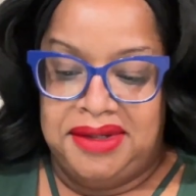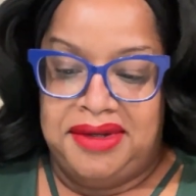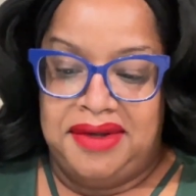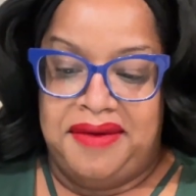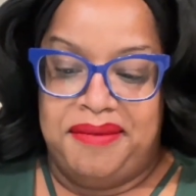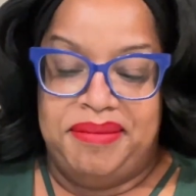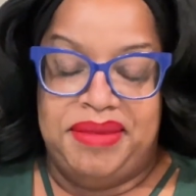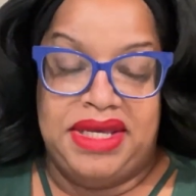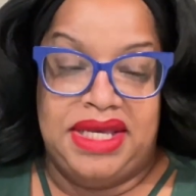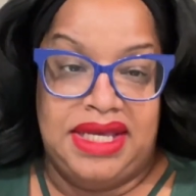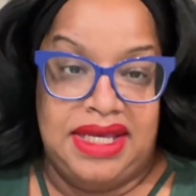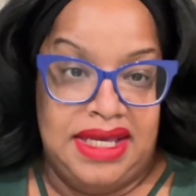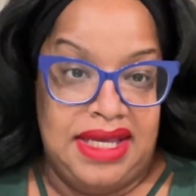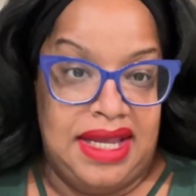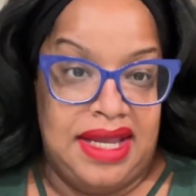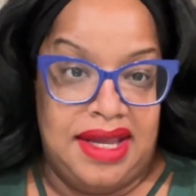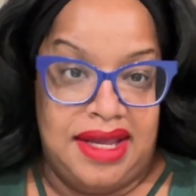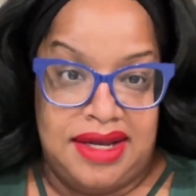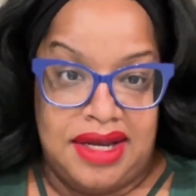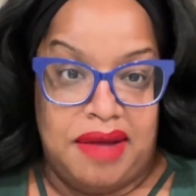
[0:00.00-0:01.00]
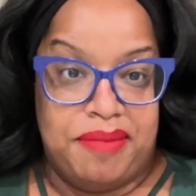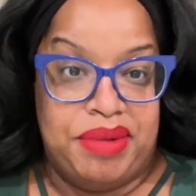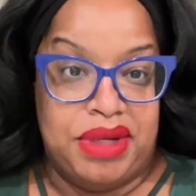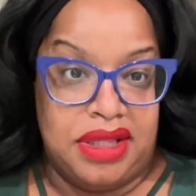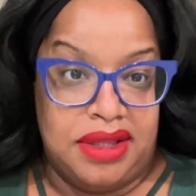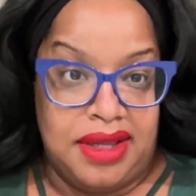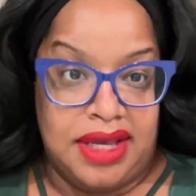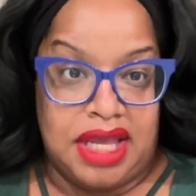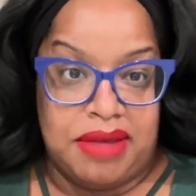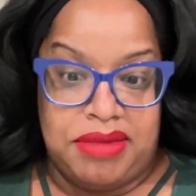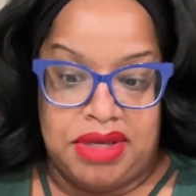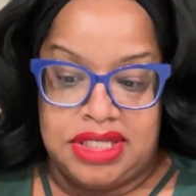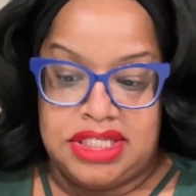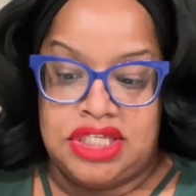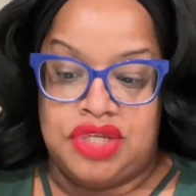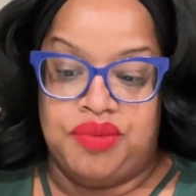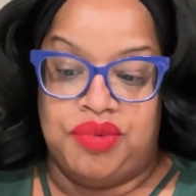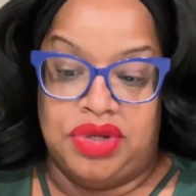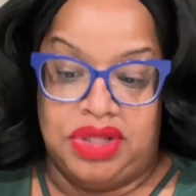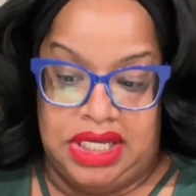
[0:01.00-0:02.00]
be in a
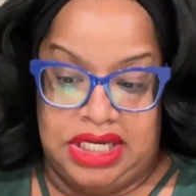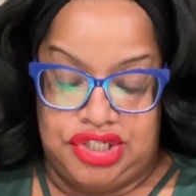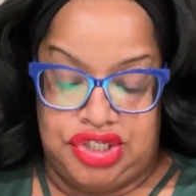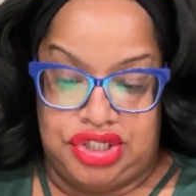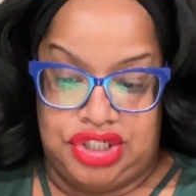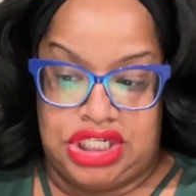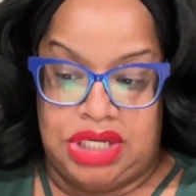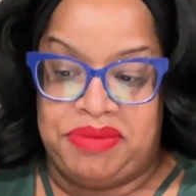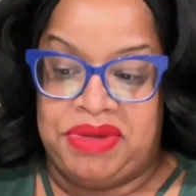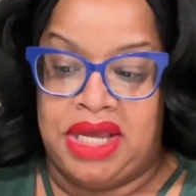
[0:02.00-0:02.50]
polygamous relationship?